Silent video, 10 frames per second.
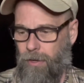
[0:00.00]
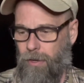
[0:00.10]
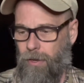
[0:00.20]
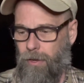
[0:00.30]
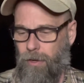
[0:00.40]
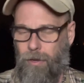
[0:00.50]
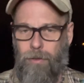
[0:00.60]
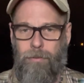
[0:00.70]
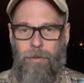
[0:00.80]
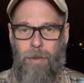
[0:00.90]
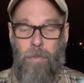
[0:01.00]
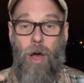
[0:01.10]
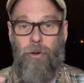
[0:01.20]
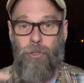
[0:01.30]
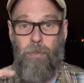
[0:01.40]
a
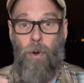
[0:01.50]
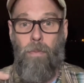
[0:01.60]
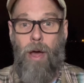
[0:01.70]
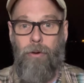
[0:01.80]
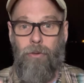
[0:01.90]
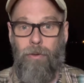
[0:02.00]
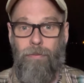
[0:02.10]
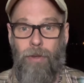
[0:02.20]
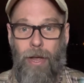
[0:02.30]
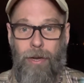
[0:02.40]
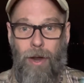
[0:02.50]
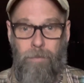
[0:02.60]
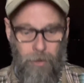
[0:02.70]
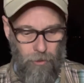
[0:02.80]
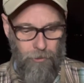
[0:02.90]
small bottle of iodine
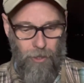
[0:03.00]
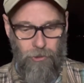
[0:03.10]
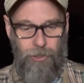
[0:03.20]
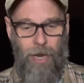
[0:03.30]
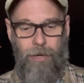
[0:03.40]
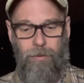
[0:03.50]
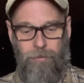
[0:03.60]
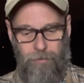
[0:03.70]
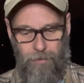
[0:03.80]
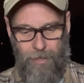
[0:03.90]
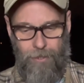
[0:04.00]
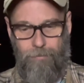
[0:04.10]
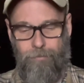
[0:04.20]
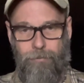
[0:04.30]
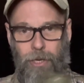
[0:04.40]
pills, I'll just kind of like
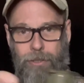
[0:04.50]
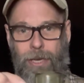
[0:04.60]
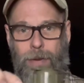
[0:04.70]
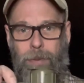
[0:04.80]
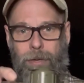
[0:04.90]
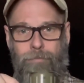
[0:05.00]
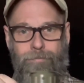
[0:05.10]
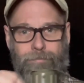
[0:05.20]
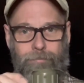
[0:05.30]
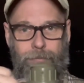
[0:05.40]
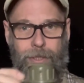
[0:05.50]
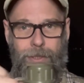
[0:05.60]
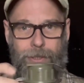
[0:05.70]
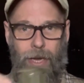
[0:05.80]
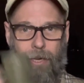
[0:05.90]
duct tape it to the
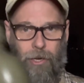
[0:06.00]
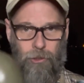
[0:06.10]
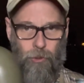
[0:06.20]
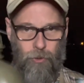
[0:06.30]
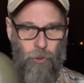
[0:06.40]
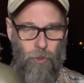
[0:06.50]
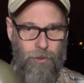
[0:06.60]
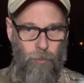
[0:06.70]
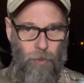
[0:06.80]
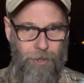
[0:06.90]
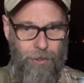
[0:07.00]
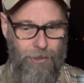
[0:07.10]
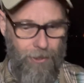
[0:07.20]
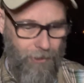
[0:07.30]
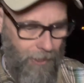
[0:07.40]
side here, so it's always with this
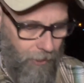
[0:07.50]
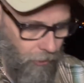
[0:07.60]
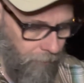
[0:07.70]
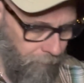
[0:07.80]
container.